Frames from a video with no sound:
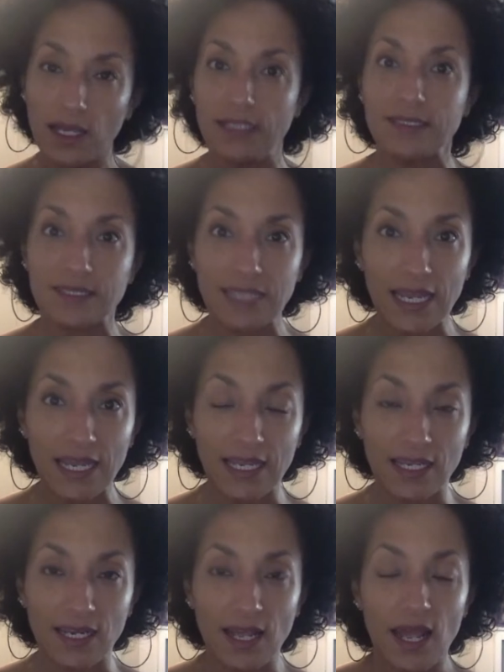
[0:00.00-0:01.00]

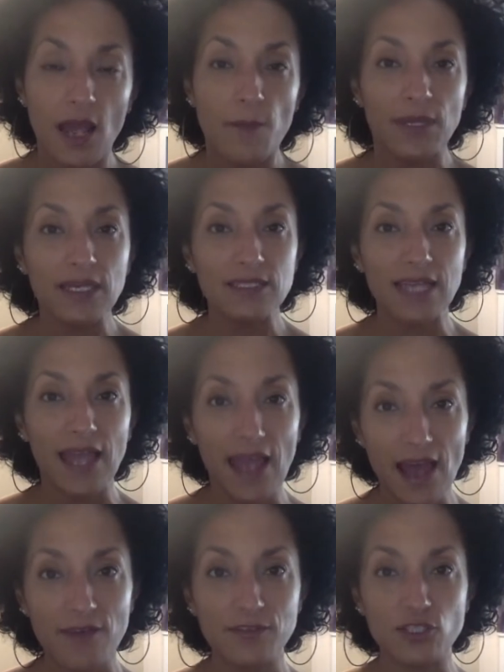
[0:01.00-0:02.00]
Insane. Because I
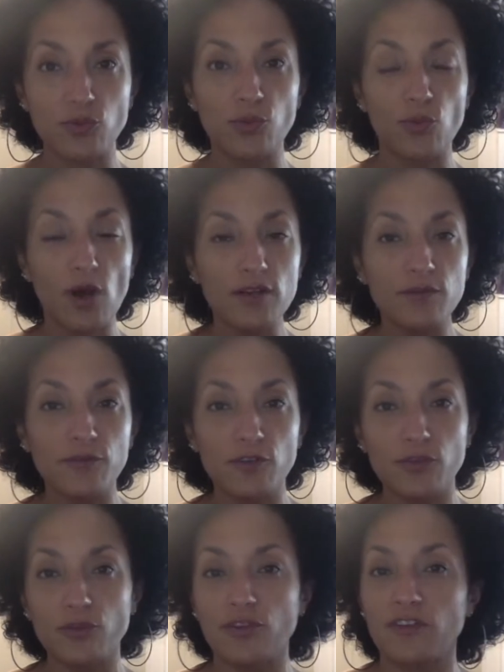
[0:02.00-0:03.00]
have this wonderful
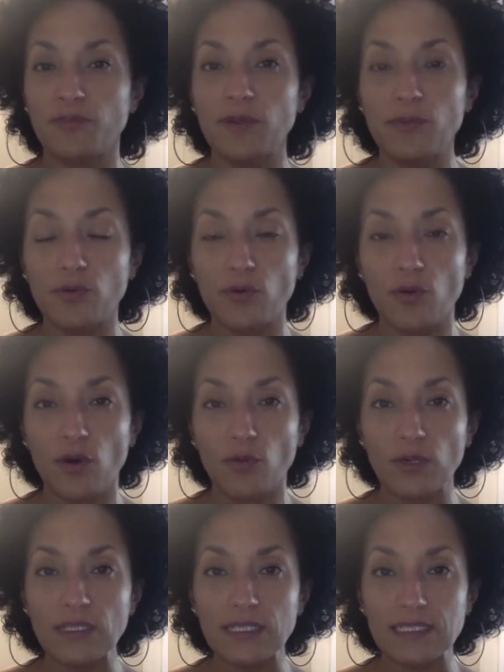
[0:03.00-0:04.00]
community of people who are
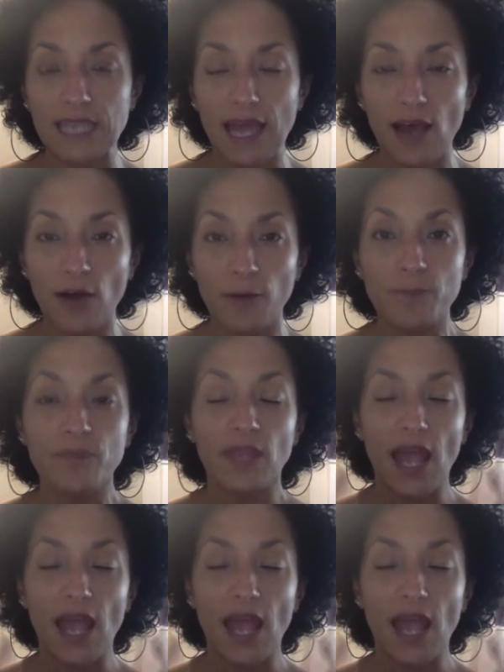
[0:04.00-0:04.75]
willing to help.